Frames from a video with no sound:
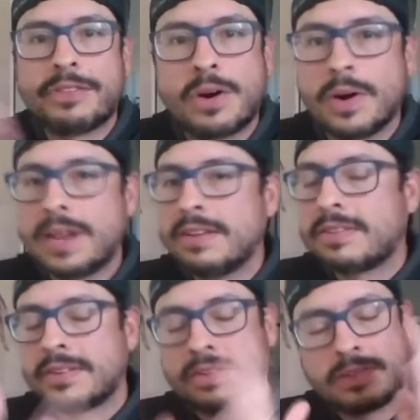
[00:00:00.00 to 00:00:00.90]
Off the court,
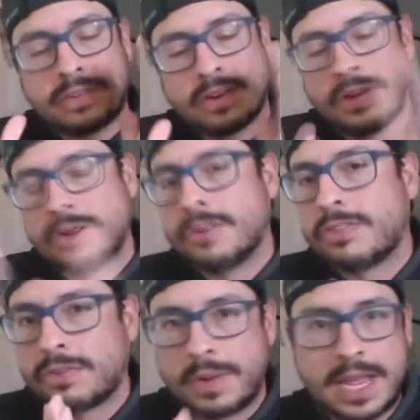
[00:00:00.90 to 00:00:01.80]
he's just so
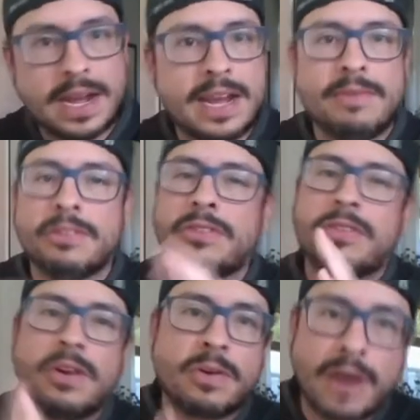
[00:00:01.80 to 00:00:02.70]
sweet, and he was
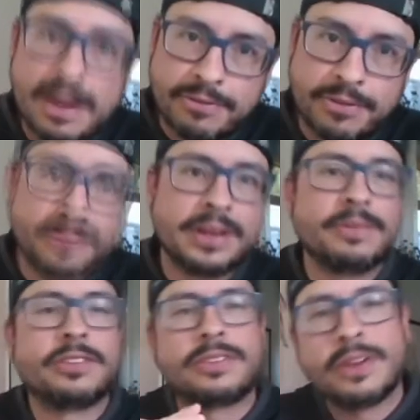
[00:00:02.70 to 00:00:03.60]
so grateful, and he
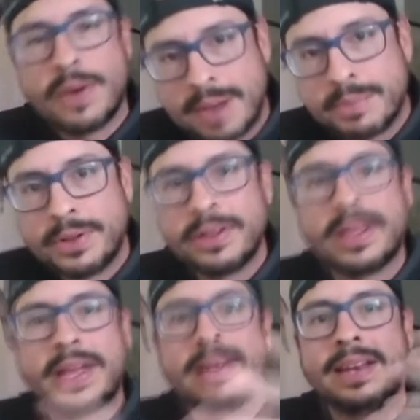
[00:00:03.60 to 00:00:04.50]
was so
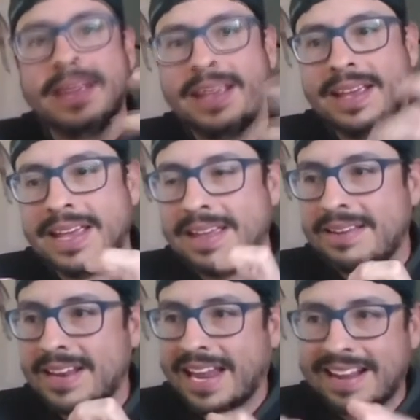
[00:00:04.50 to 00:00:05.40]
humble. And
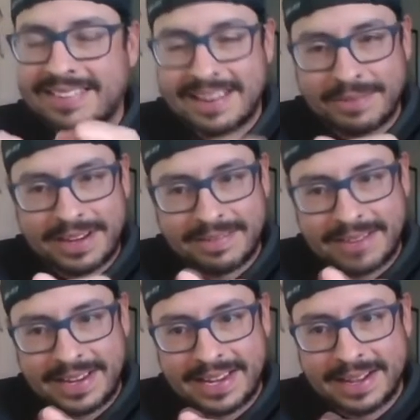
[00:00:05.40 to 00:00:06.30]
he, like I said,
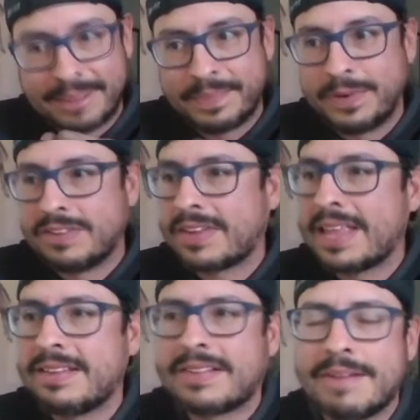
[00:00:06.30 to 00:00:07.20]
we just
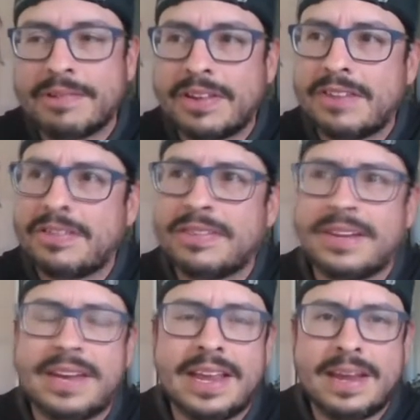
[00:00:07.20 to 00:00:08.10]
had these conversations,
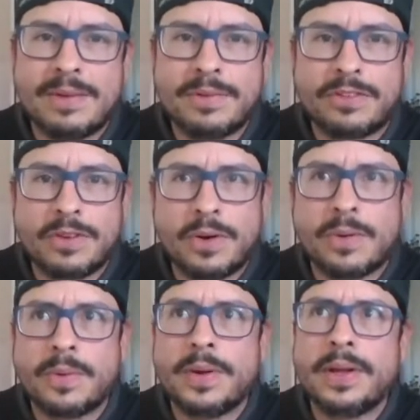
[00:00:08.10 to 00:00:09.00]
and he was so.